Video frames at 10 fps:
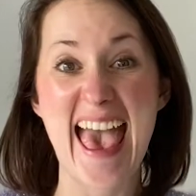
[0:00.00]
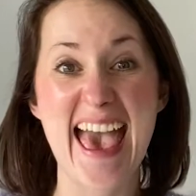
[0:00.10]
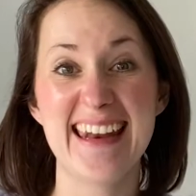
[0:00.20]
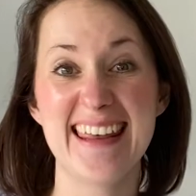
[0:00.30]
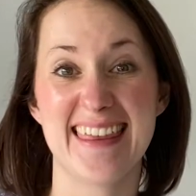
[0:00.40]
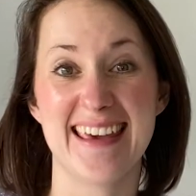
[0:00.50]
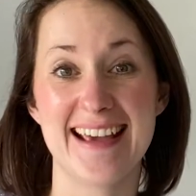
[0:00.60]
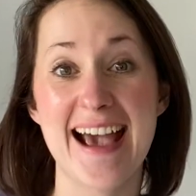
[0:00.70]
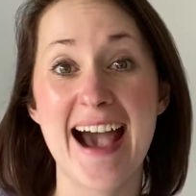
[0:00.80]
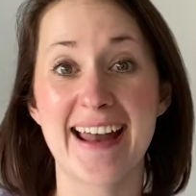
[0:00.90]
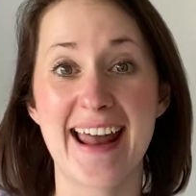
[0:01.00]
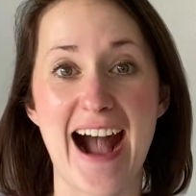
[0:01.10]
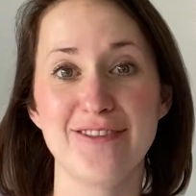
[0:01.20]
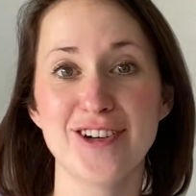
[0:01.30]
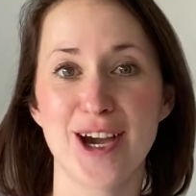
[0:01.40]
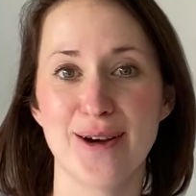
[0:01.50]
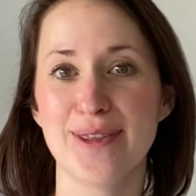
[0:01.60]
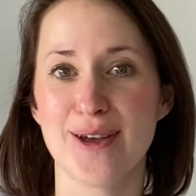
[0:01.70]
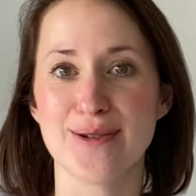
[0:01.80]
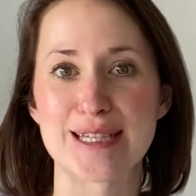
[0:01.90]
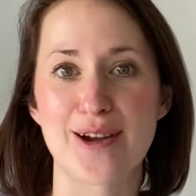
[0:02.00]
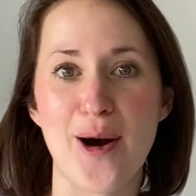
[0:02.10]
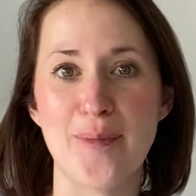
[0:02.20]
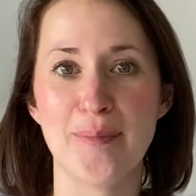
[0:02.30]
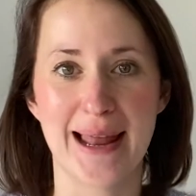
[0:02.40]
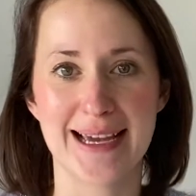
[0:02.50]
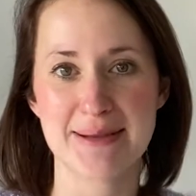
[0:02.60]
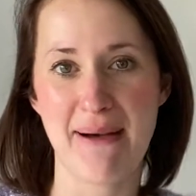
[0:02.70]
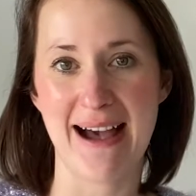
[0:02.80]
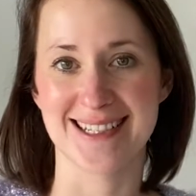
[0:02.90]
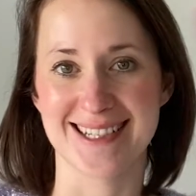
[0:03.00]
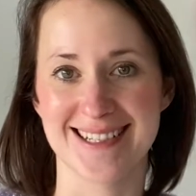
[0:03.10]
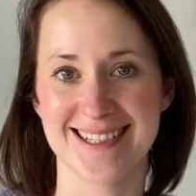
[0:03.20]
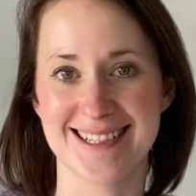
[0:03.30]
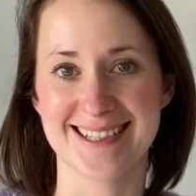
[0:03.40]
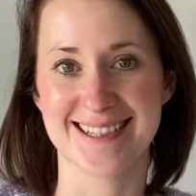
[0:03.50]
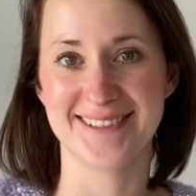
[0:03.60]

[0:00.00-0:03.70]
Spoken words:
anything, and have a go at those complex patterns.